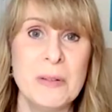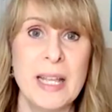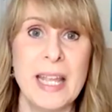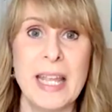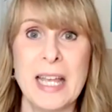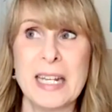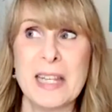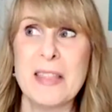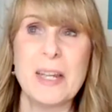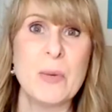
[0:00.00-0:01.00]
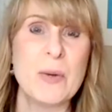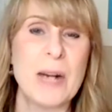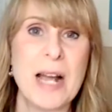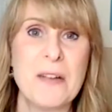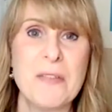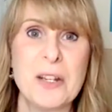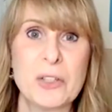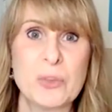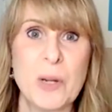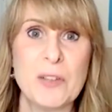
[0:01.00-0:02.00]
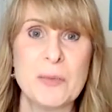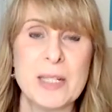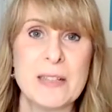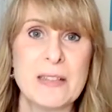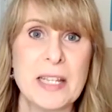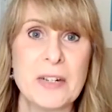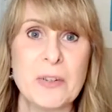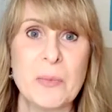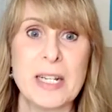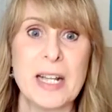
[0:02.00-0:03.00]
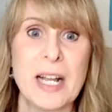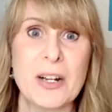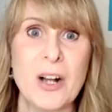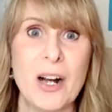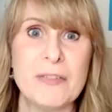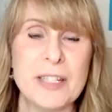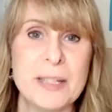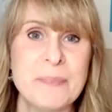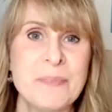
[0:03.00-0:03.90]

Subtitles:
and I think we were out of there 12 minutes later and went and got a coffee.